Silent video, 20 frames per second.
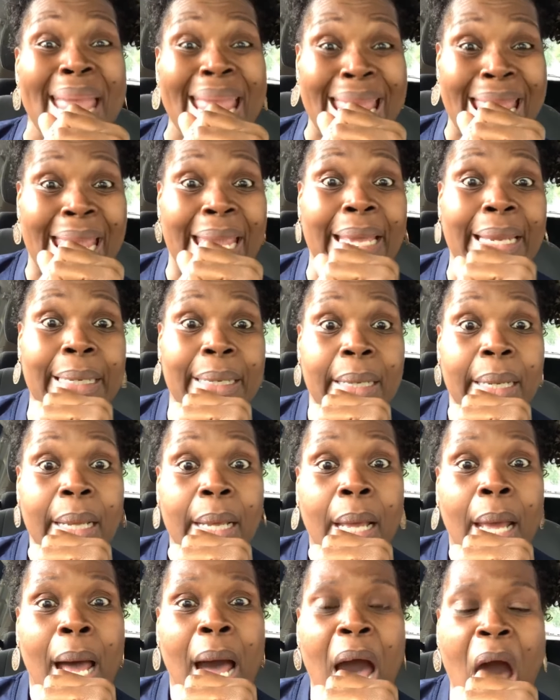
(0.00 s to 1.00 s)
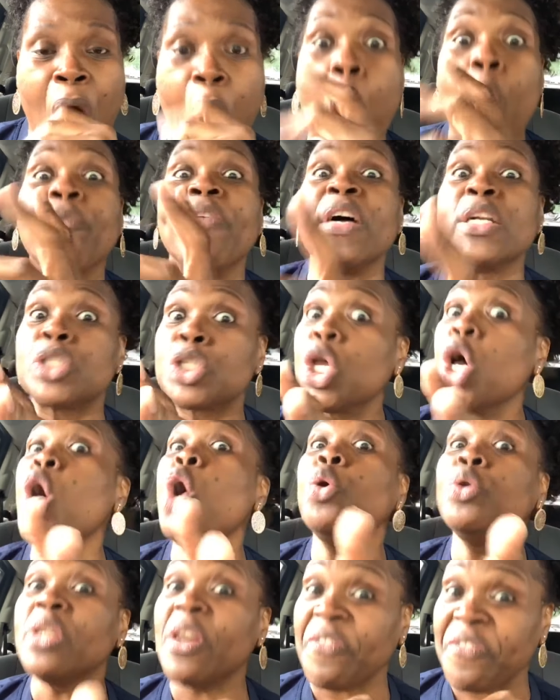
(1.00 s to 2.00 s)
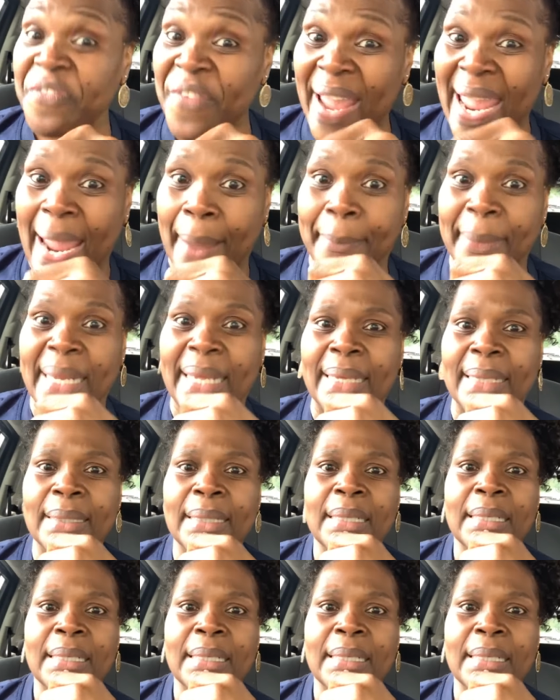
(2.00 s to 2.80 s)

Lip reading: men over to the family,